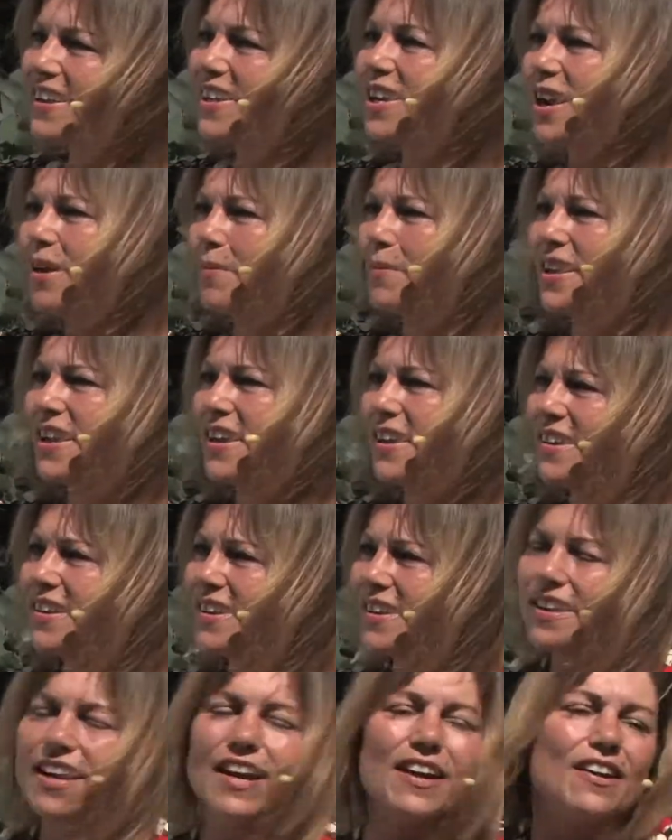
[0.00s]
come in,
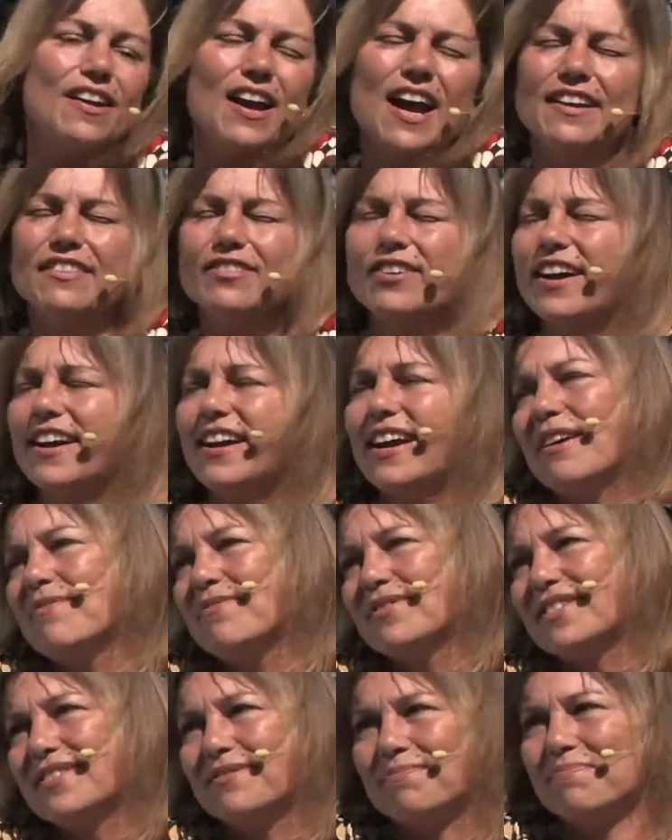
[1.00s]
and I thought I
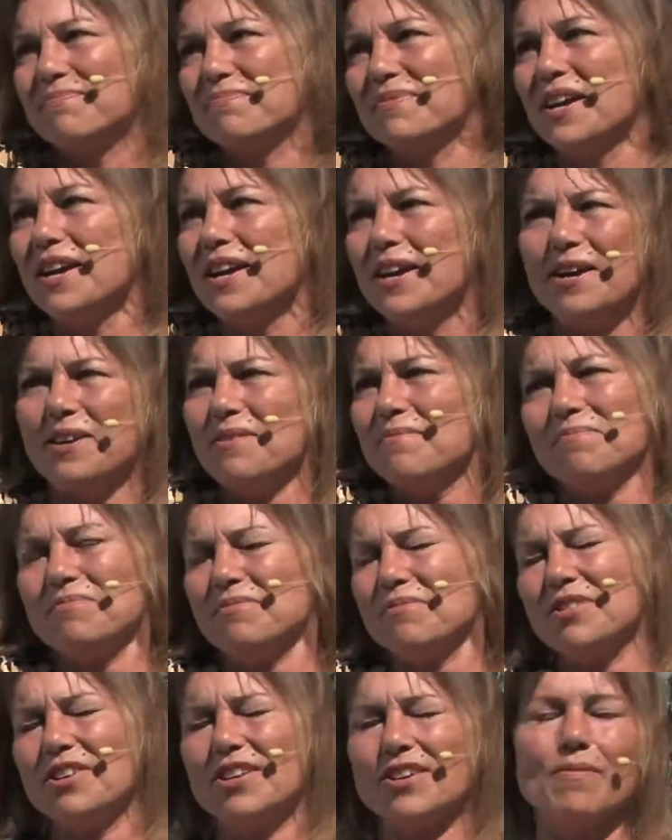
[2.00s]
was,
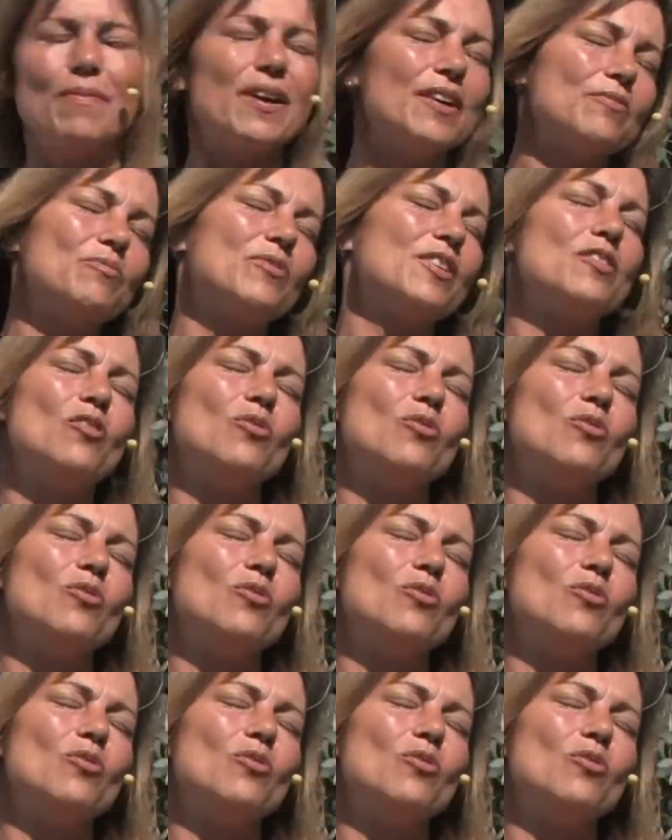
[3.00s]
my